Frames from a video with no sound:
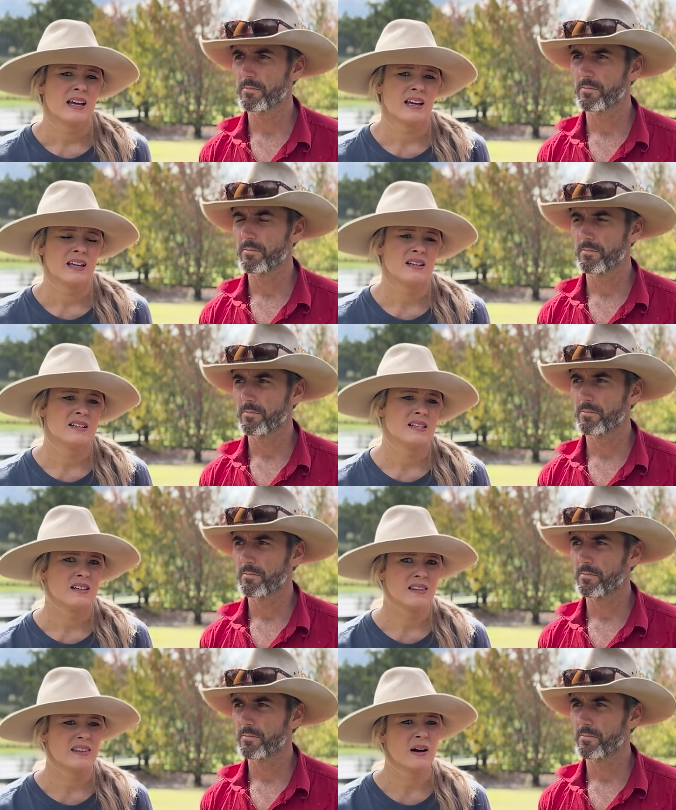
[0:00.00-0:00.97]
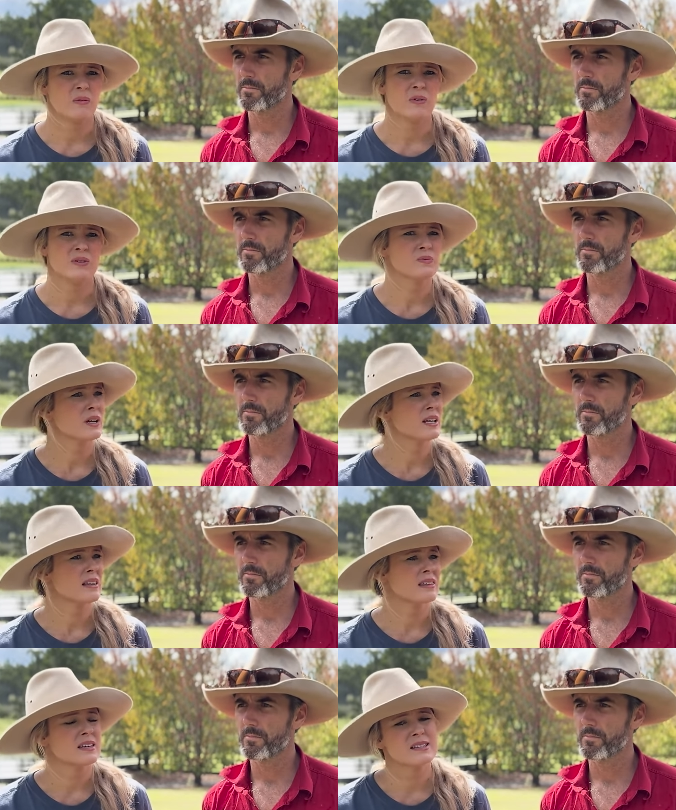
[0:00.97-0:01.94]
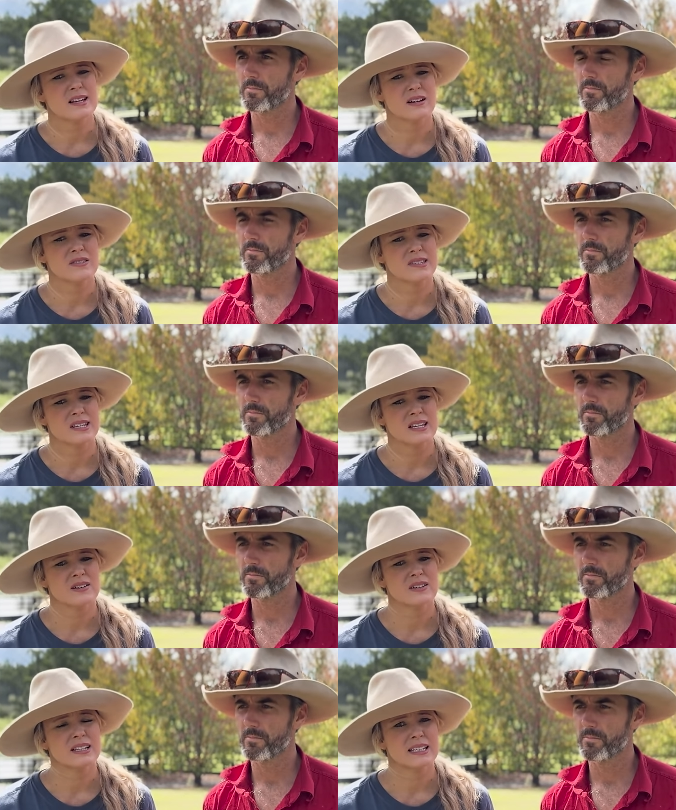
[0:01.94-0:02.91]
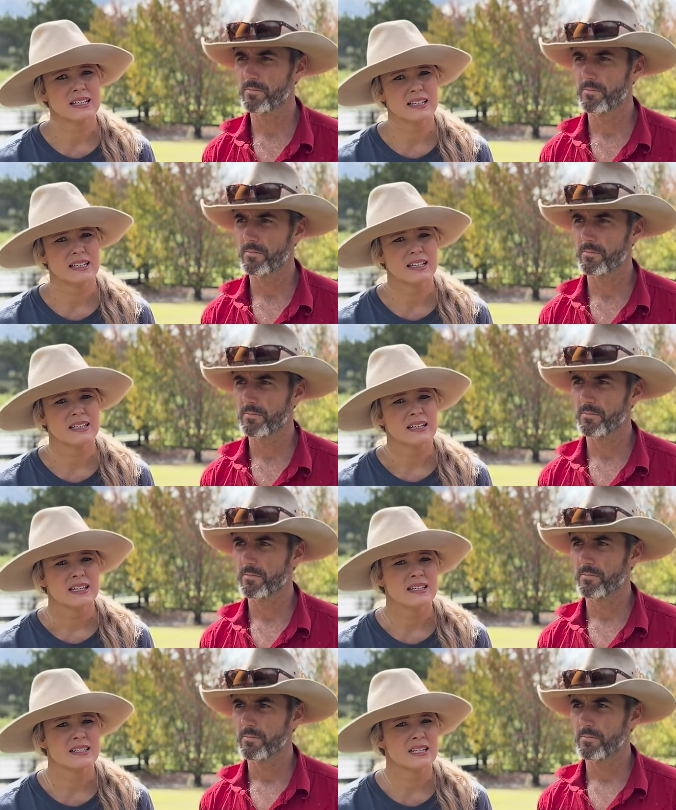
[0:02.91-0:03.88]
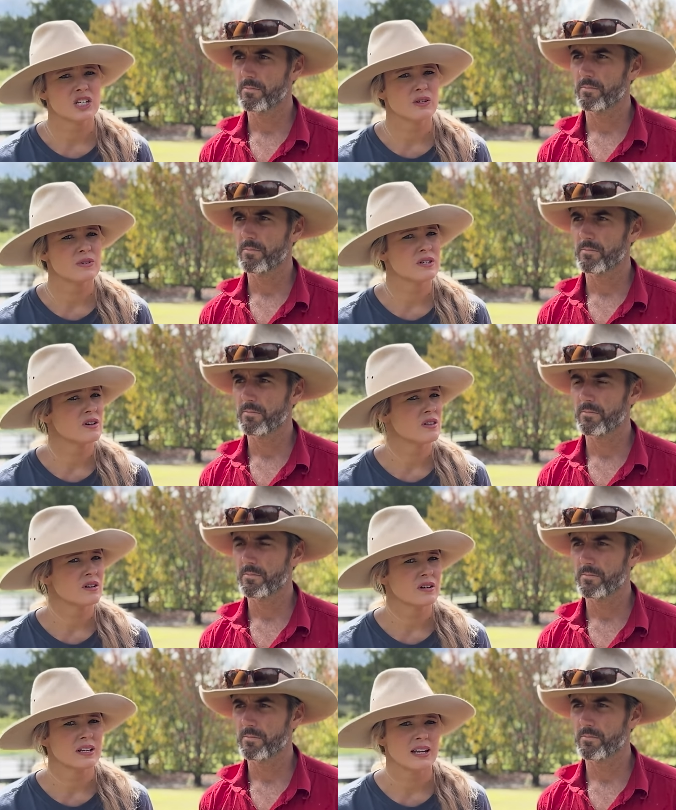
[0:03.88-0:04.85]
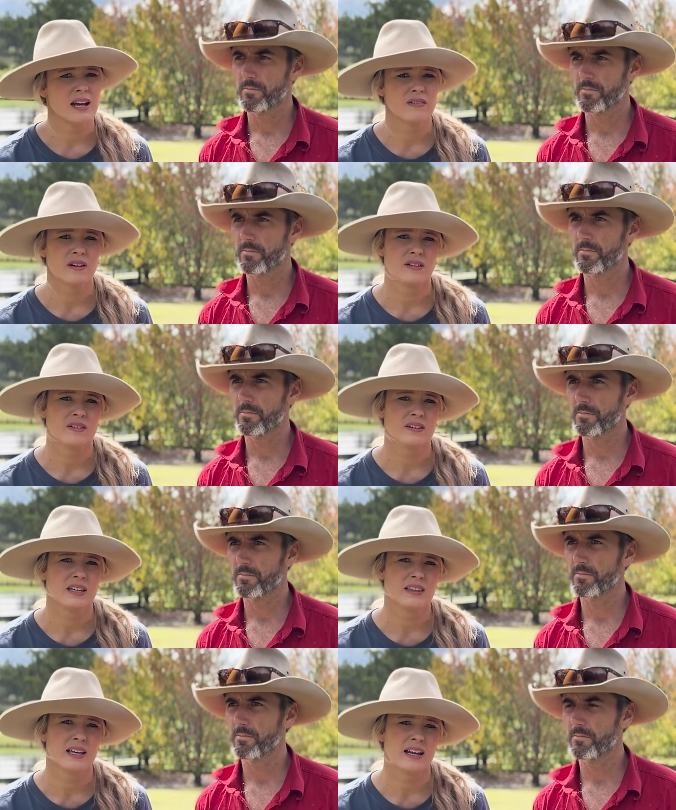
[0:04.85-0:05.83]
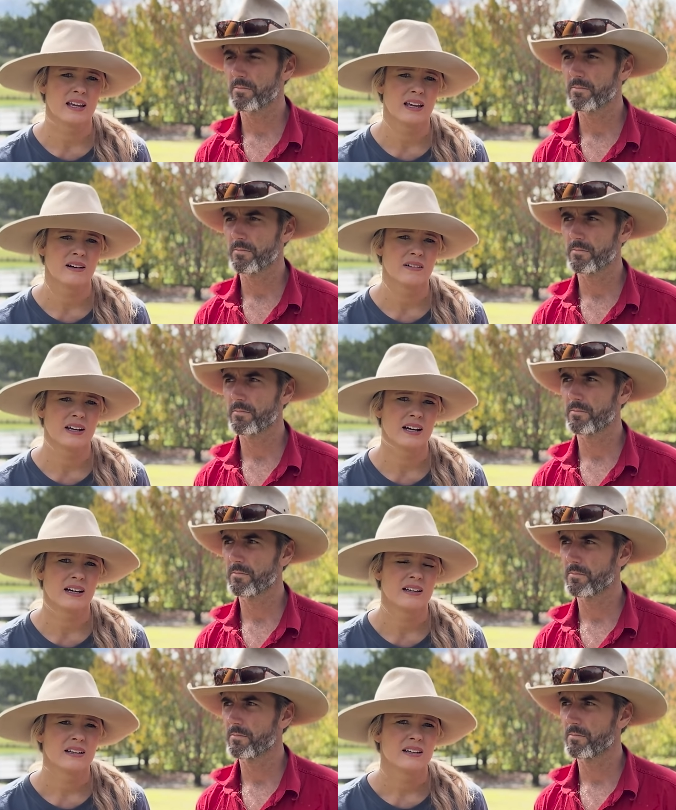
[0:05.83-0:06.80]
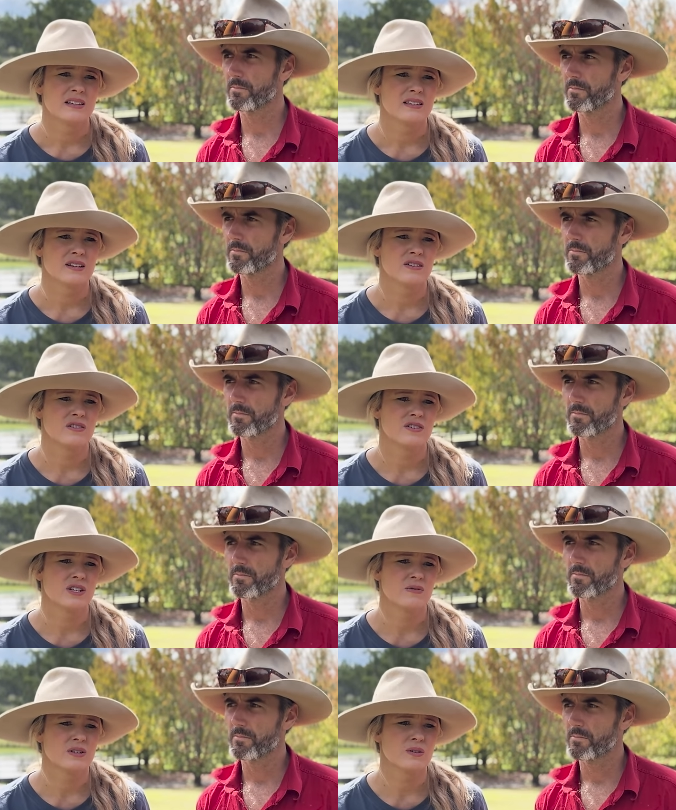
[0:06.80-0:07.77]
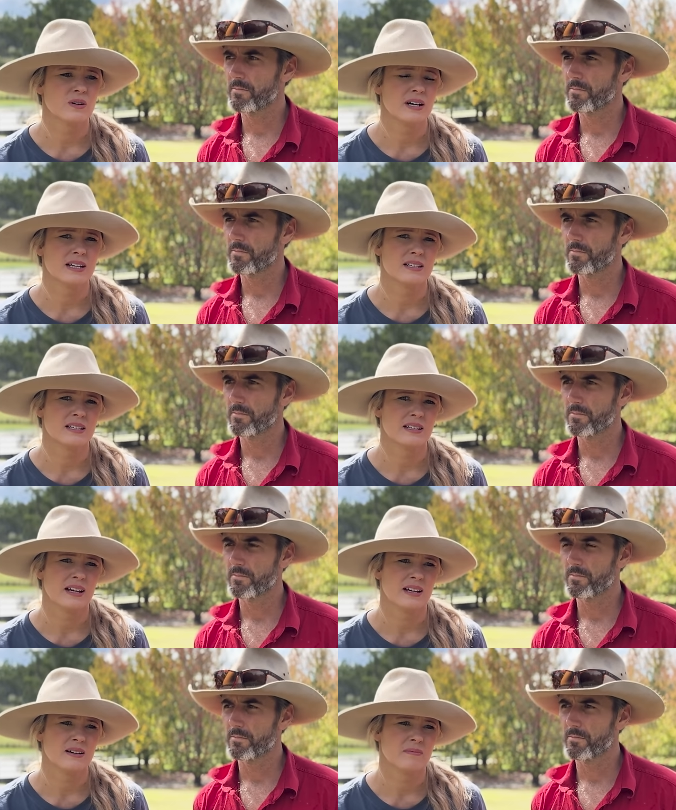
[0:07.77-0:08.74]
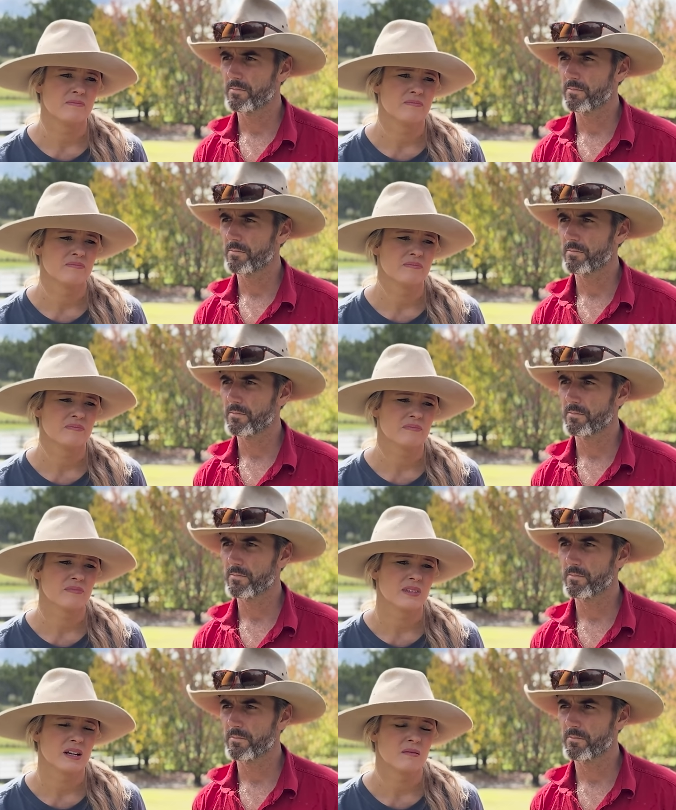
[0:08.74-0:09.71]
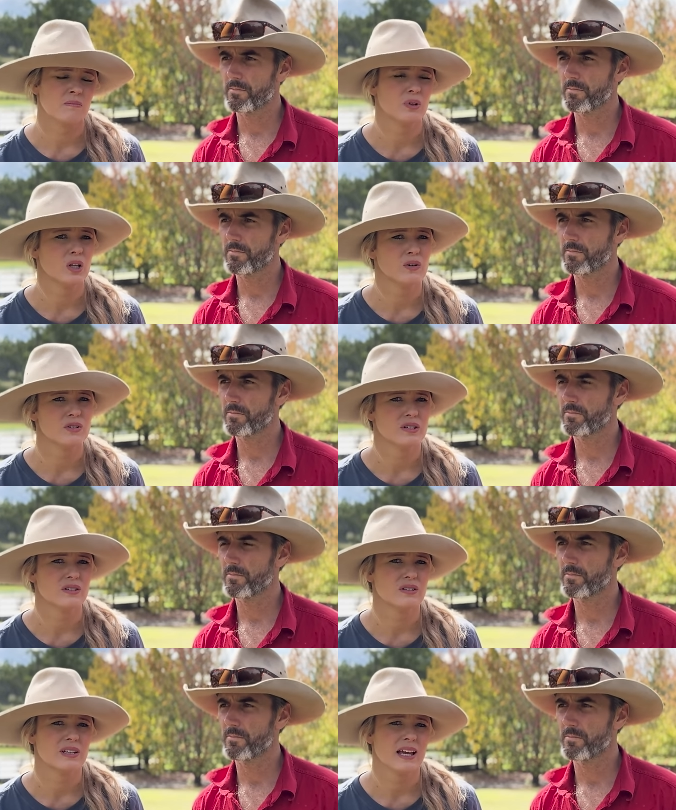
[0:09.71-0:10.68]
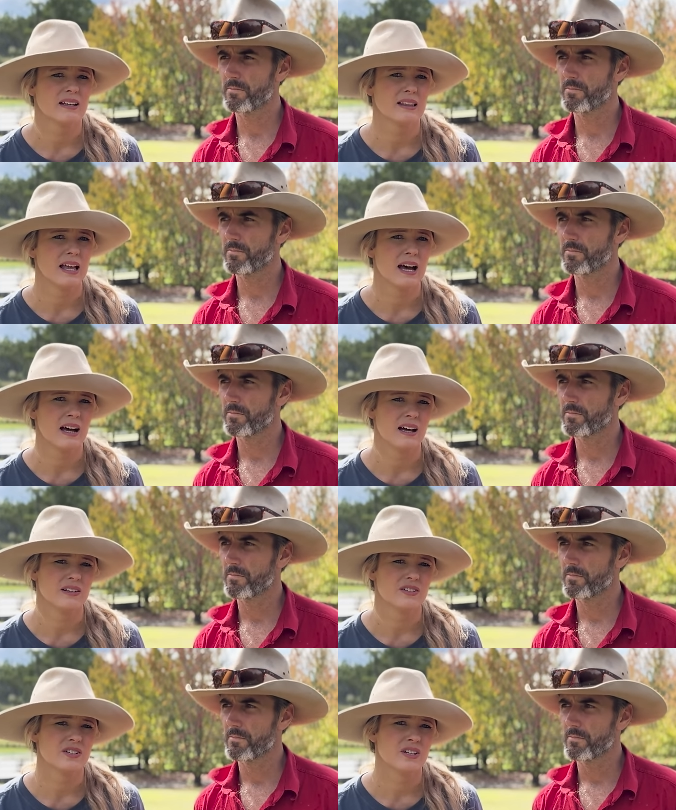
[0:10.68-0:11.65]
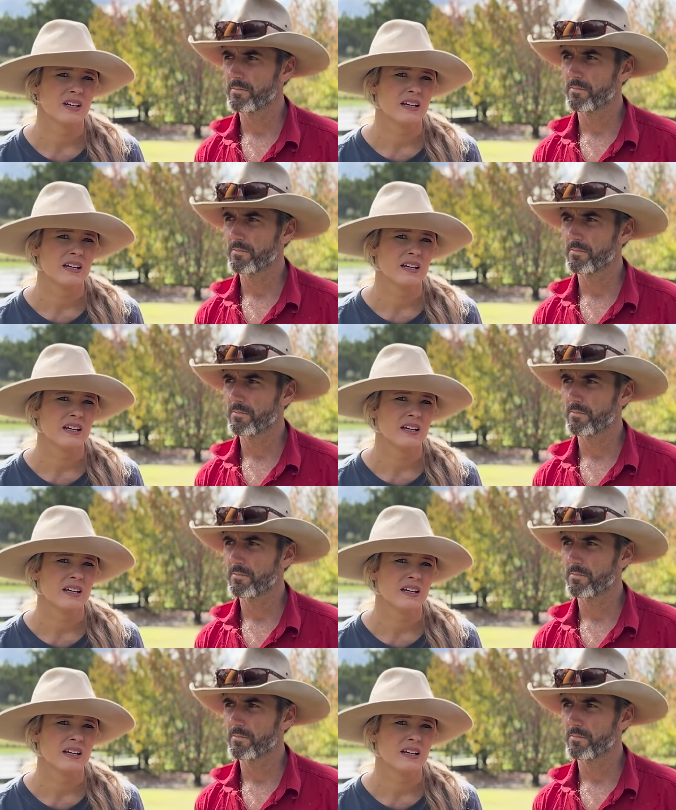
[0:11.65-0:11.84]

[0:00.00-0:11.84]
Speaker 1: and that was one of the things I could see on Lily is that she was no longer narrow in that area. So she was quite um, bloated and large.